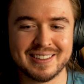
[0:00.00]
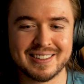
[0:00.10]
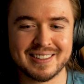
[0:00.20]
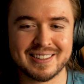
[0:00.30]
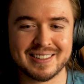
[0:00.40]

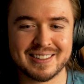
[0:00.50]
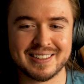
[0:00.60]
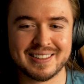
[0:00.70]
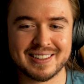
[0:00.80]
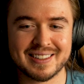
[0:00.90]

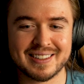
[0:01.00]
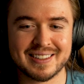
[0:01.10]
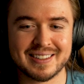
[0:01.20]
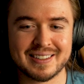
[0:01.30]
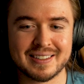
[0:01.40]

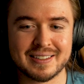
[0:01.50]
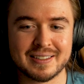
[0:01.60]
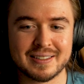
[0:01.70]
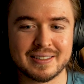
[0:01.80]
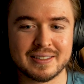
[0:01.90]

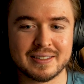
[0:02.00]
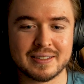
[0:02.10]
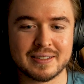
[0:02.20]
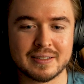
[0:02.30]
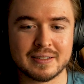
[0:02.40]

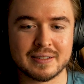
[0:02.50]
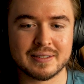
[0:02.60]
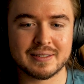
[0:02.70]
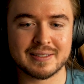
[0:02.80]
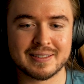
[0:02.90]

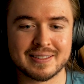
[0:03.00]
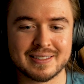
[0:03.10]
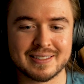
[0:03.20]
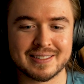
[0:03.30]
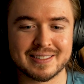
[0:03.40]
(silence)